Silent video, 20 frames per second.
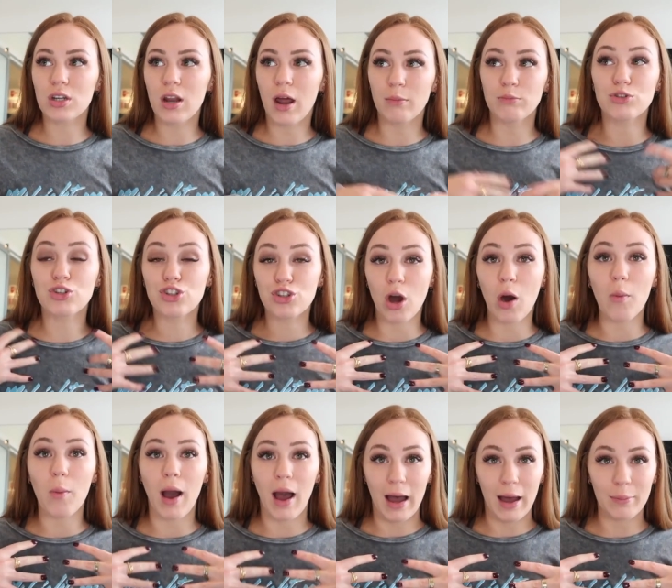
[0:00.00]
I'm
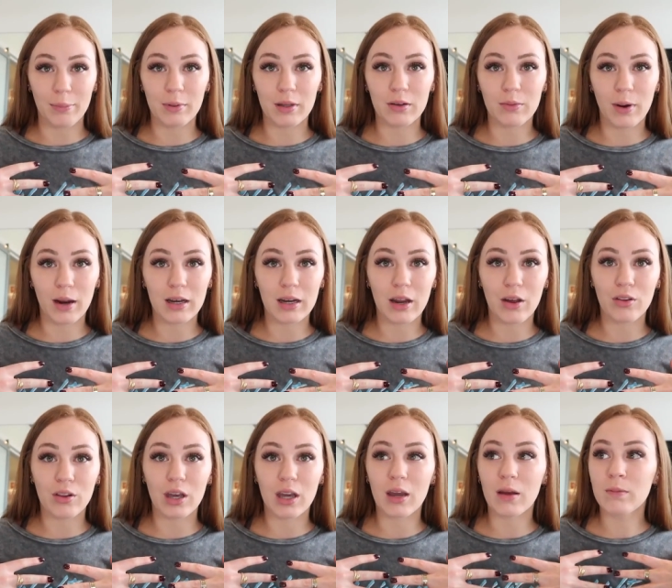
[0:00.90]
so happy right now.
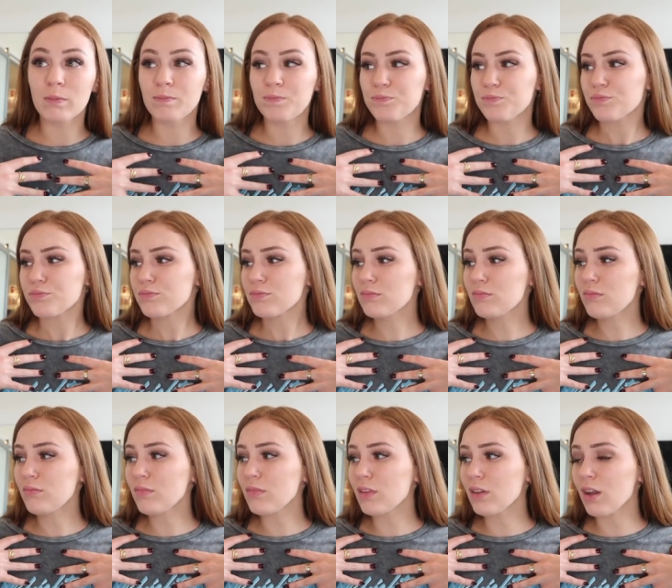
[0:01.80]
Like,
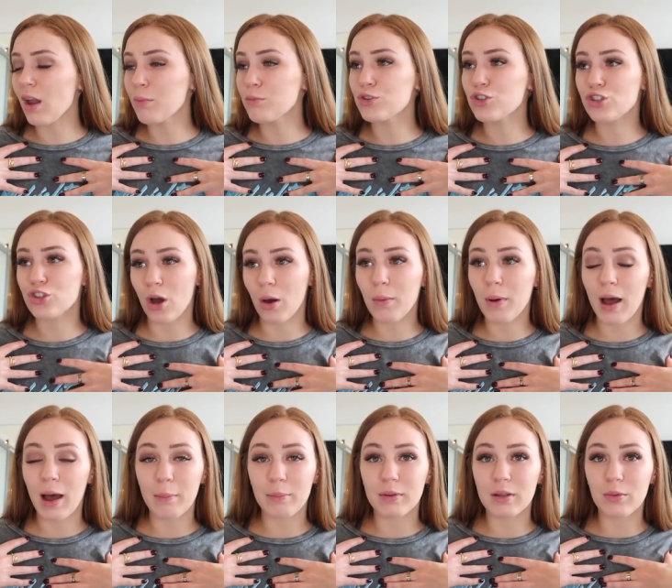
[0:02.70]
I'm so
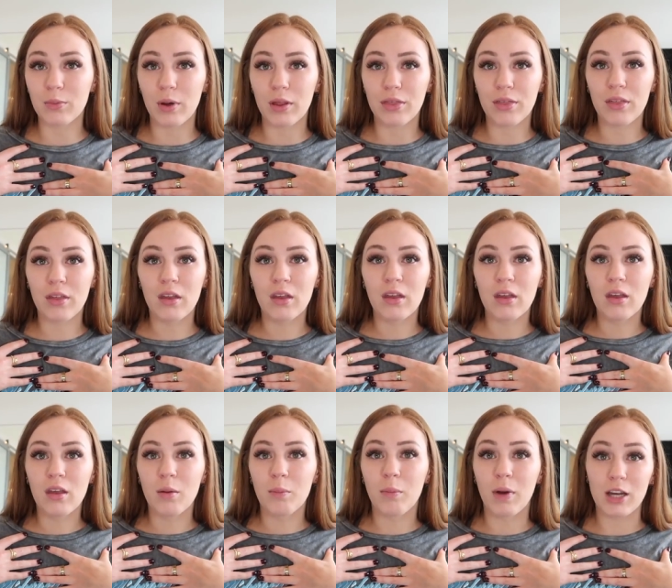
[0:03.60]
happy with
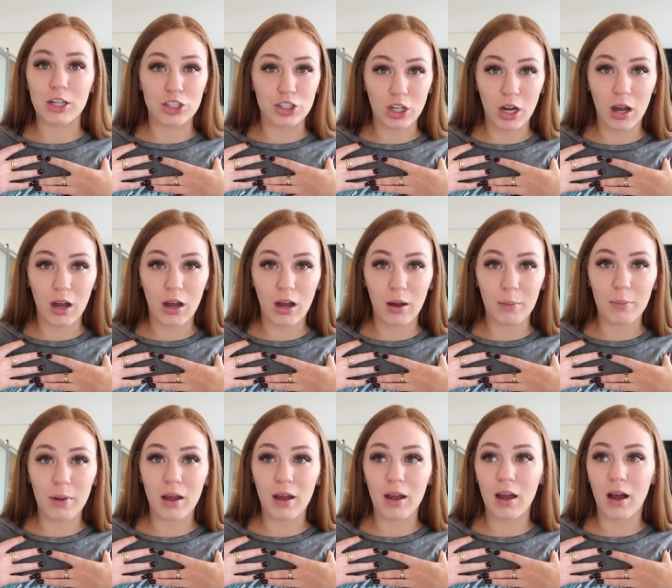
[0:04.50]
my
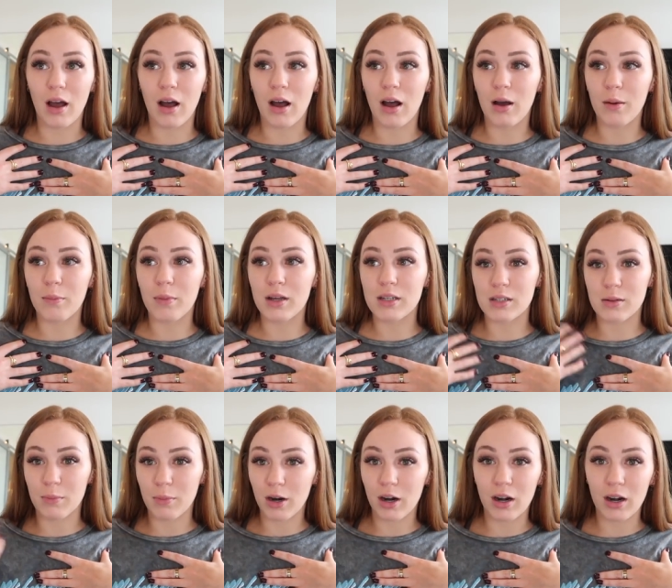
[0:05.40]
job as a
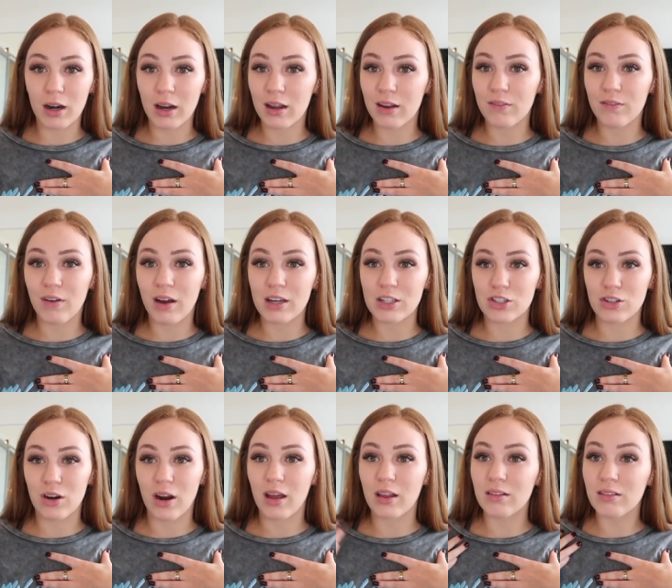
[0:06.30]
marketing
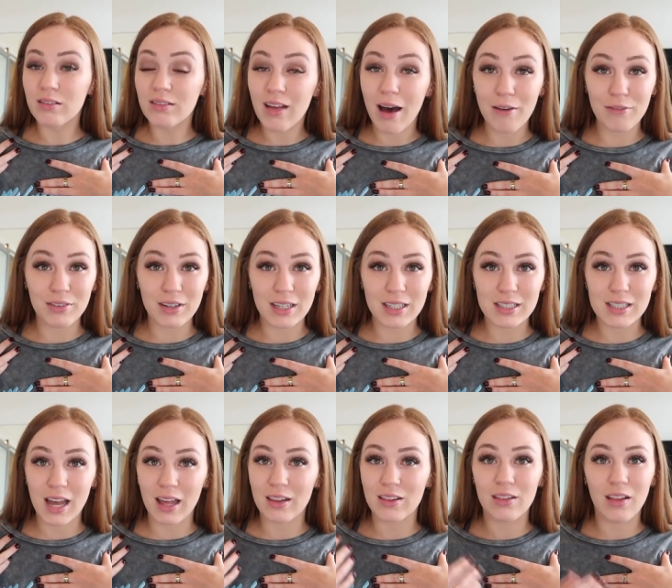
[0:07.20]
advisor. I love it.
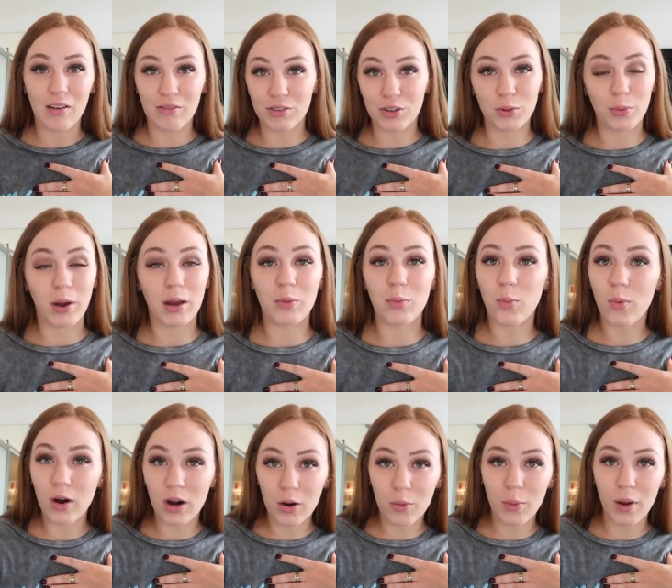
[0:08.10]
I love who I
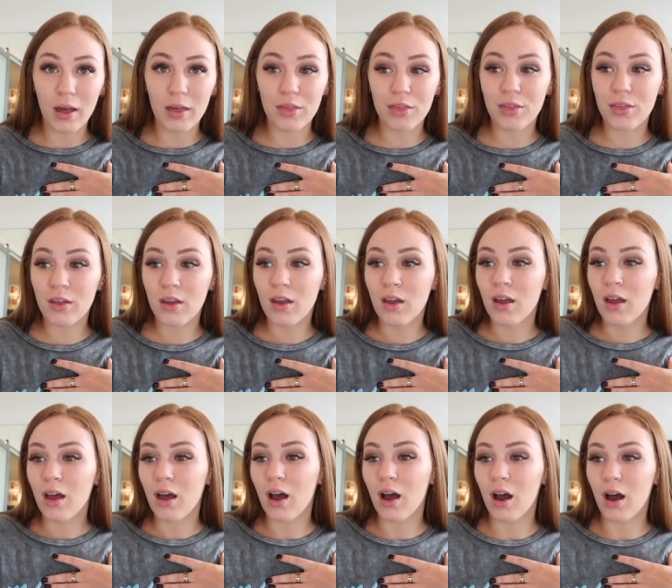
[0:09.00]
work with.
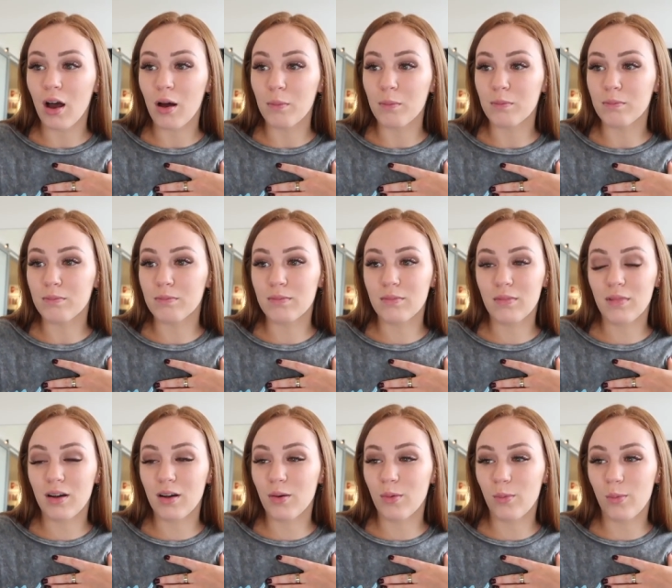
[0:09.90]

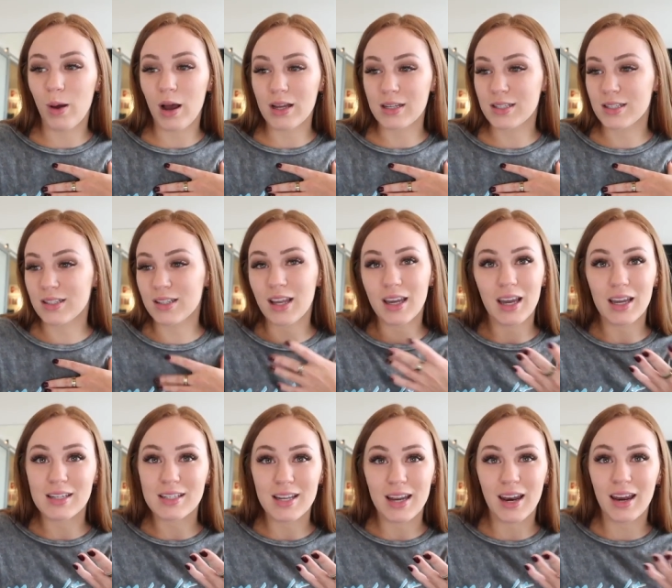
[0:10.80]
Wes, like
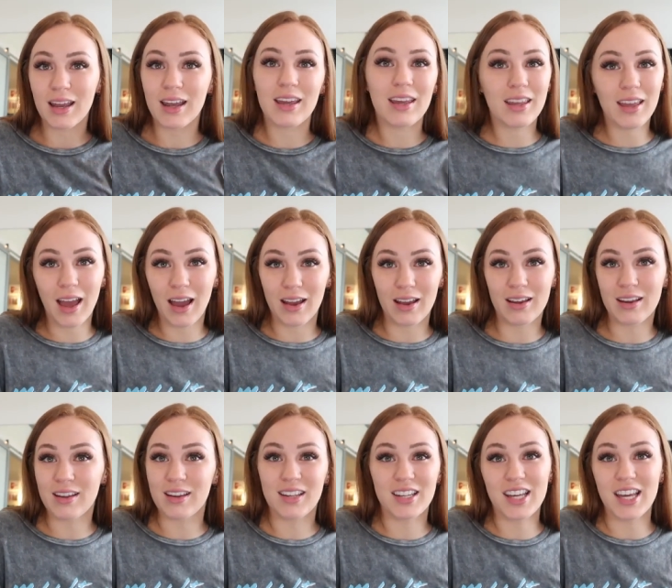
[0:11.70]
I said, I
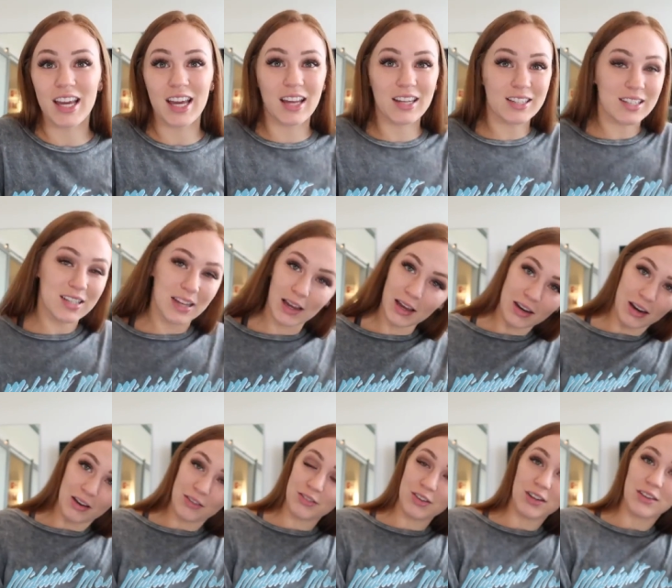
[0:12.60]
can't say
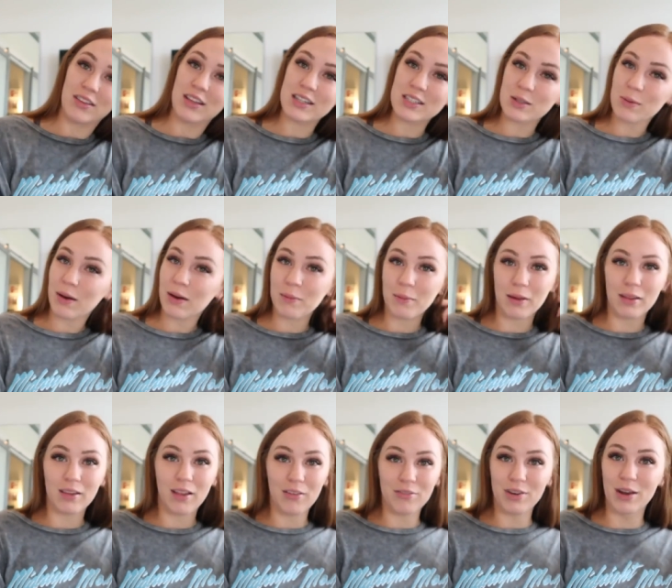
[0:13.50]
enough good things about him. I
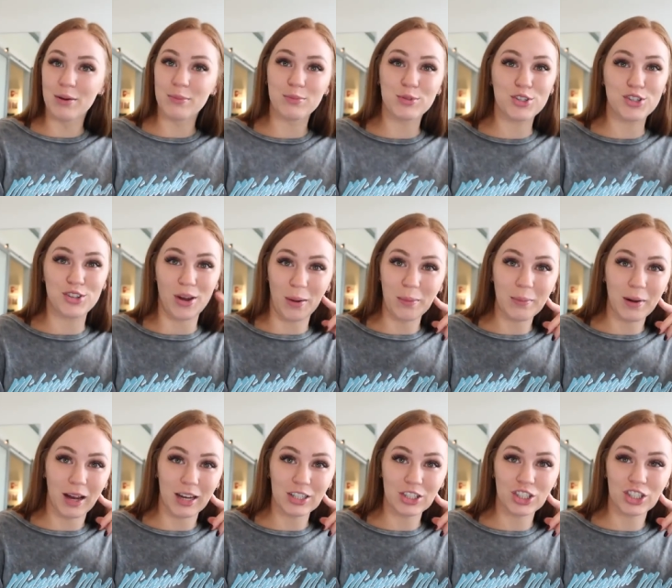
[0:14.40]
love him so
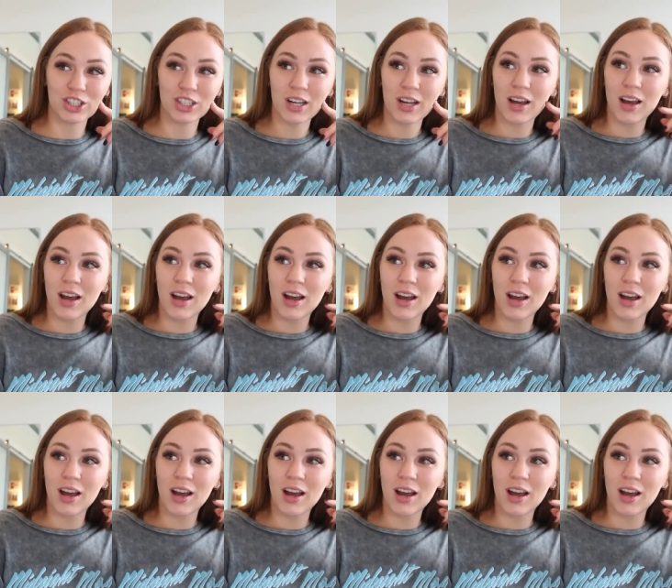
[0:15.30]
much.